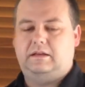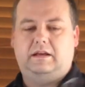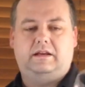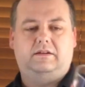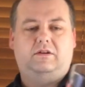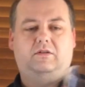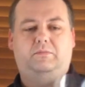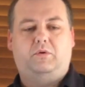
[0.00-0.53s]

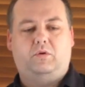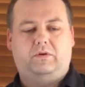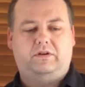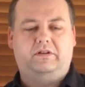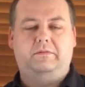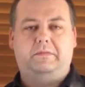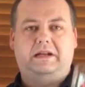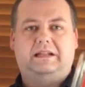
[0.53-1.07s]
And I'll pour it
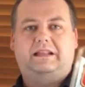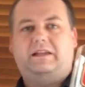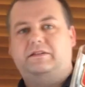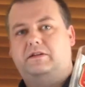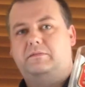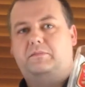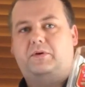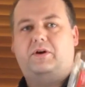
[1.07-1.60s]
into my
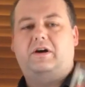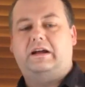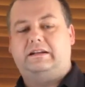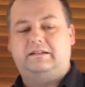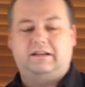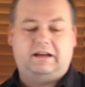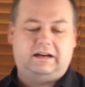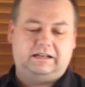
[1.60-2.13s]
London
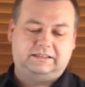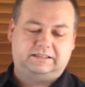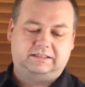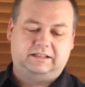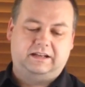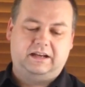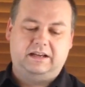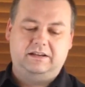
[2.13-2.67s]
Pride glass
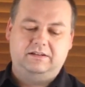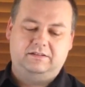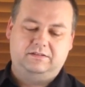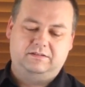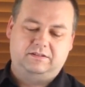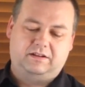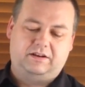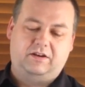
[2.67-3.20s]
today.
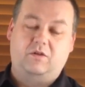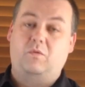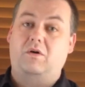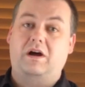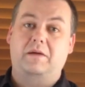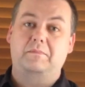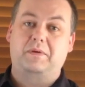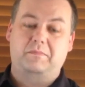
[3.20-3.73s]
I don't know
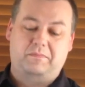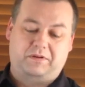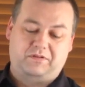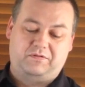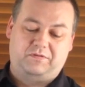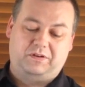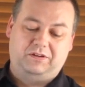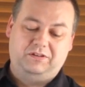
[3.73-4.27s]
why I'm
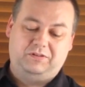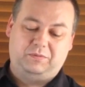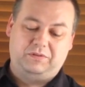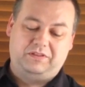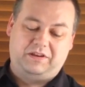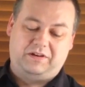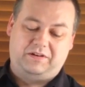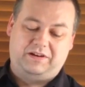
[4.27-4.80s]
pimping Fullers
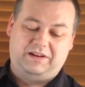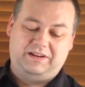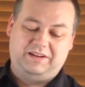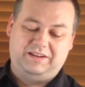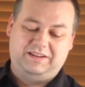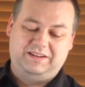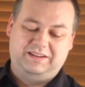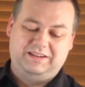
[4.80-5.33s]
when they're
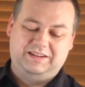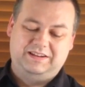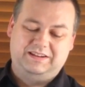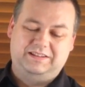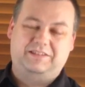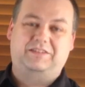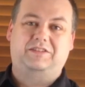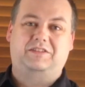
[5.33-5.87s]

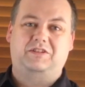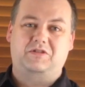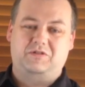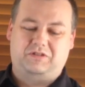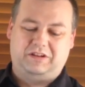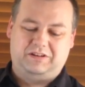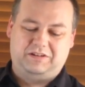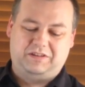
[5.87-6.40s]
this is a
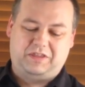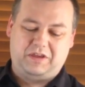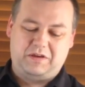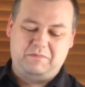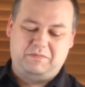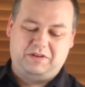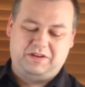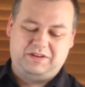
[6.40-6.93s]
New Zealand
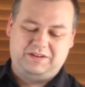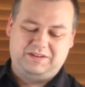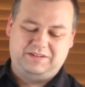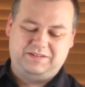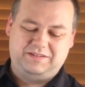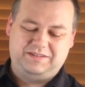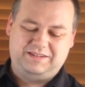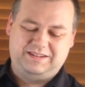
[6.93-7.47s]
themed
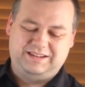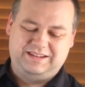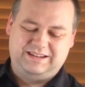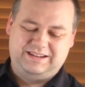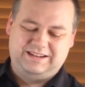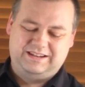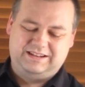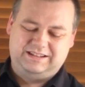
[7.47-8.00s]

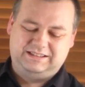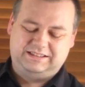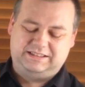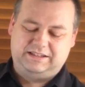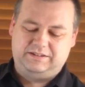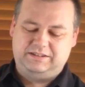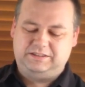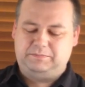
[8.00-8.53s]

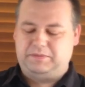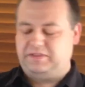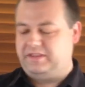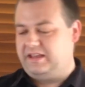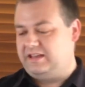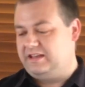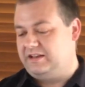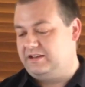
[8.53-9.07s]
series, but
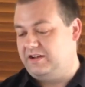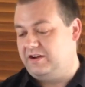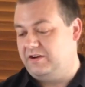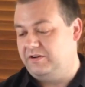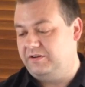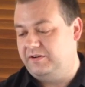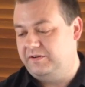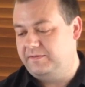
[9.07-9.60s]
there you go.